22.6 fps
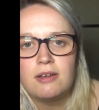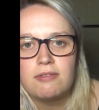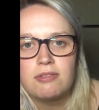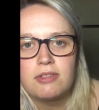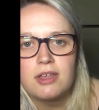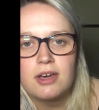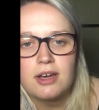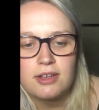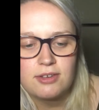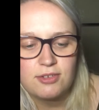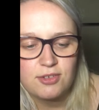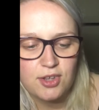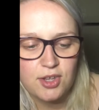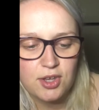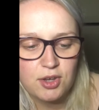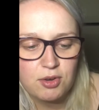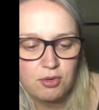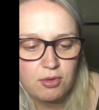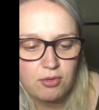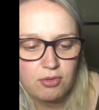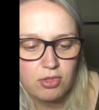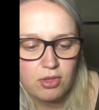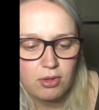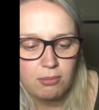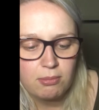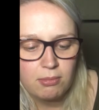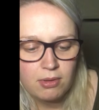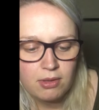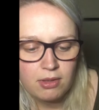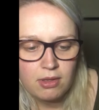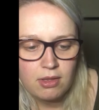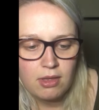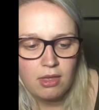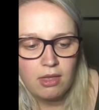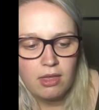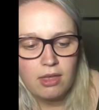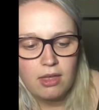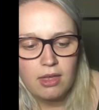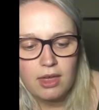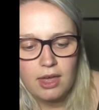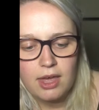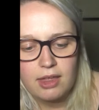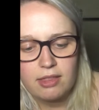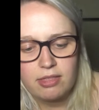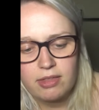love the idea of them,
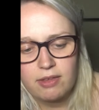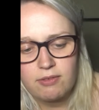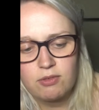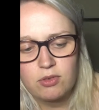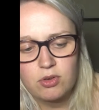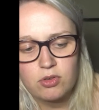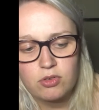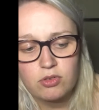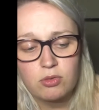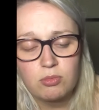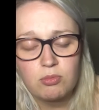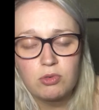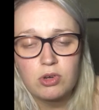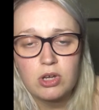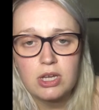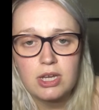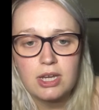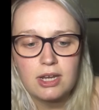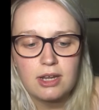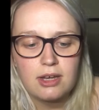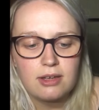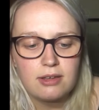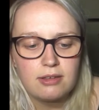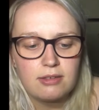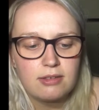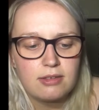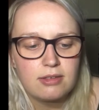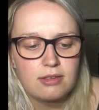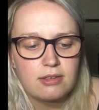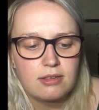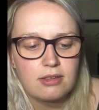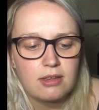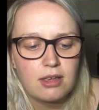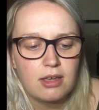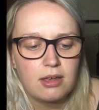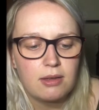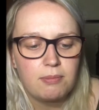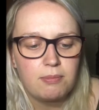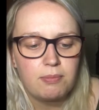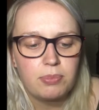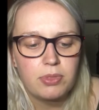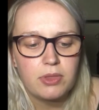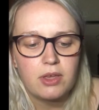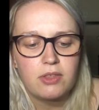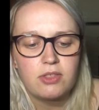and they've got some really nice
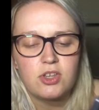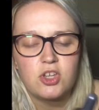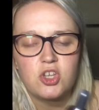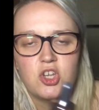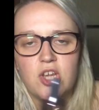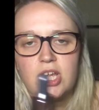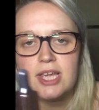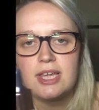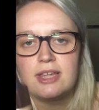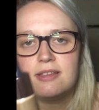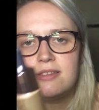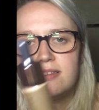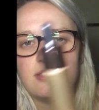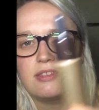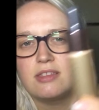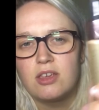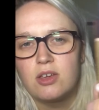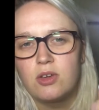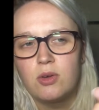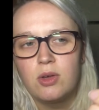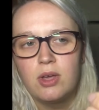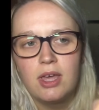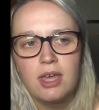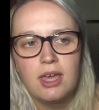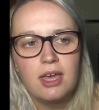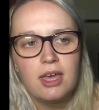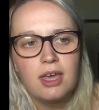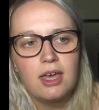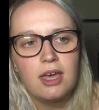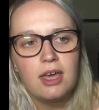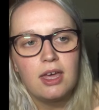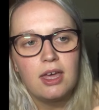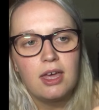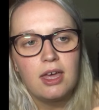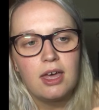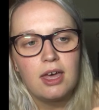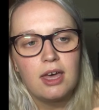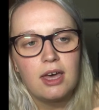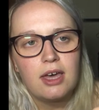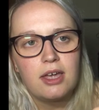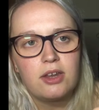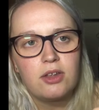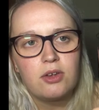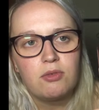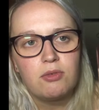other shades, so
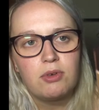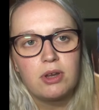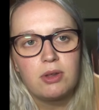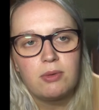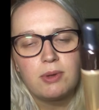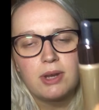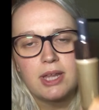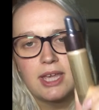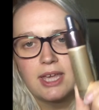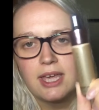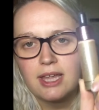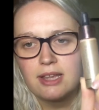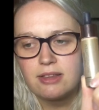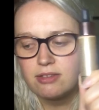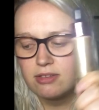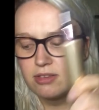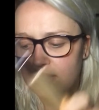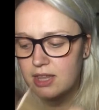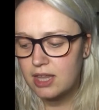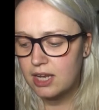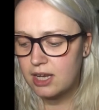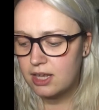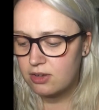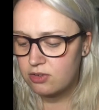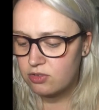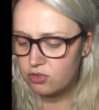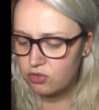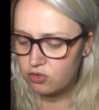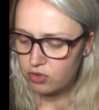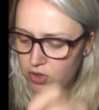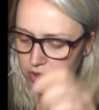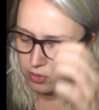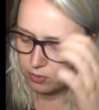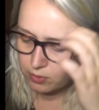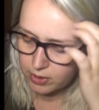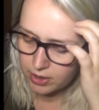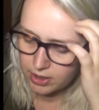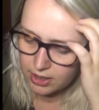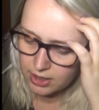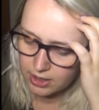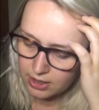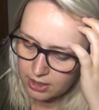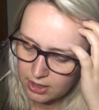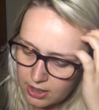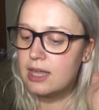I don't really want to cancel that out straight
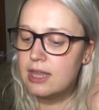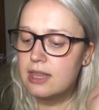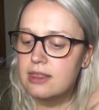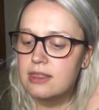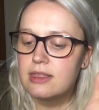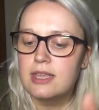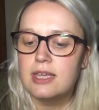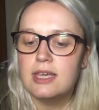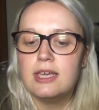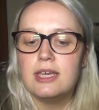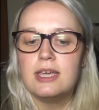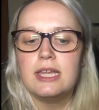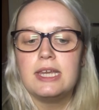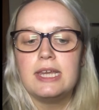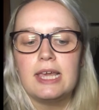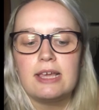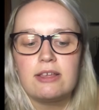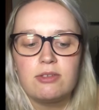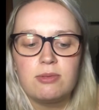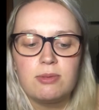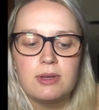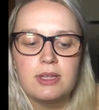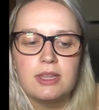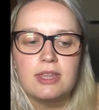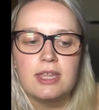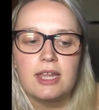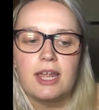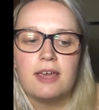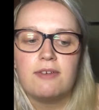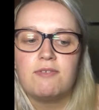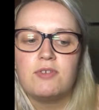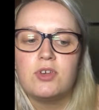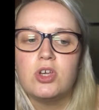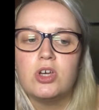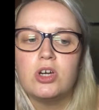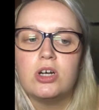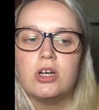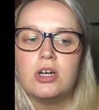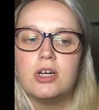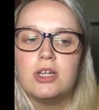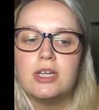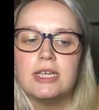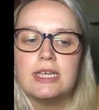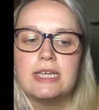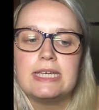away. The next one that I've
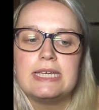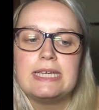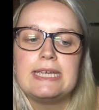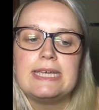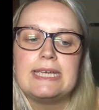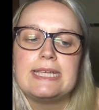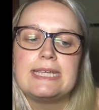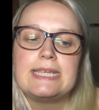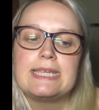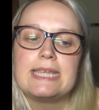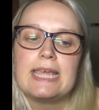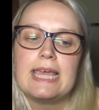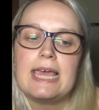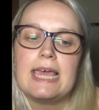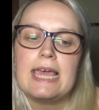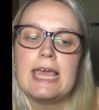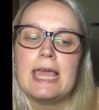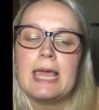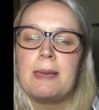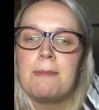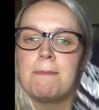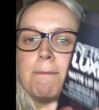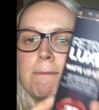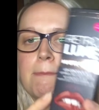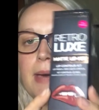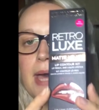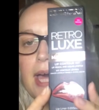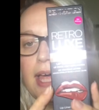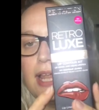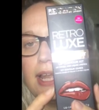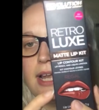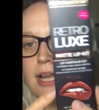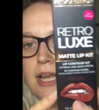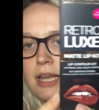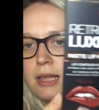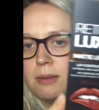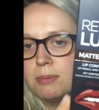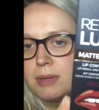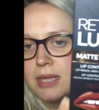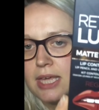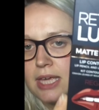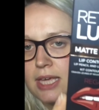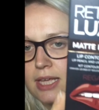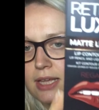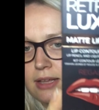got is a matte lip
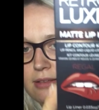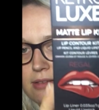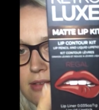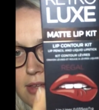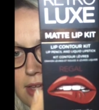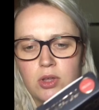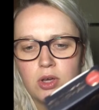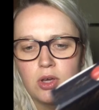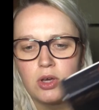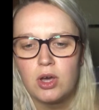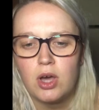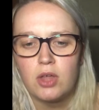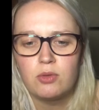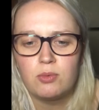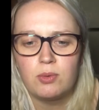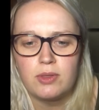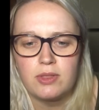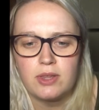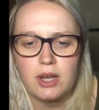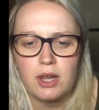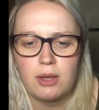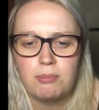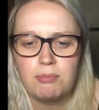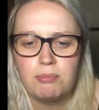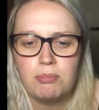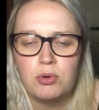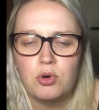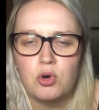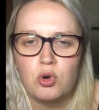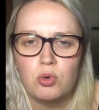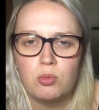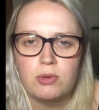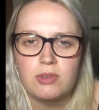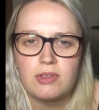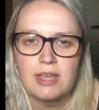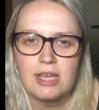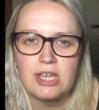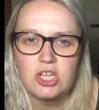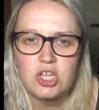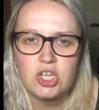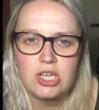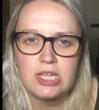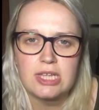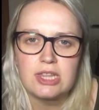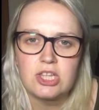kit. The other one that I bought was
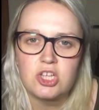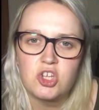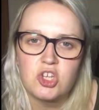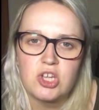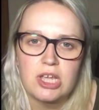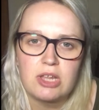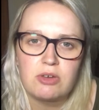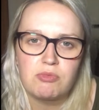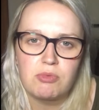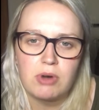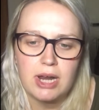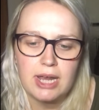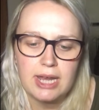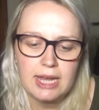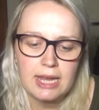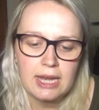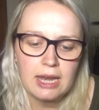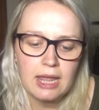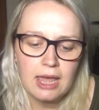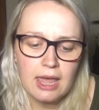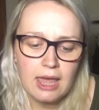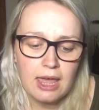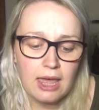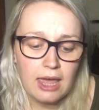actually in the shade Rain,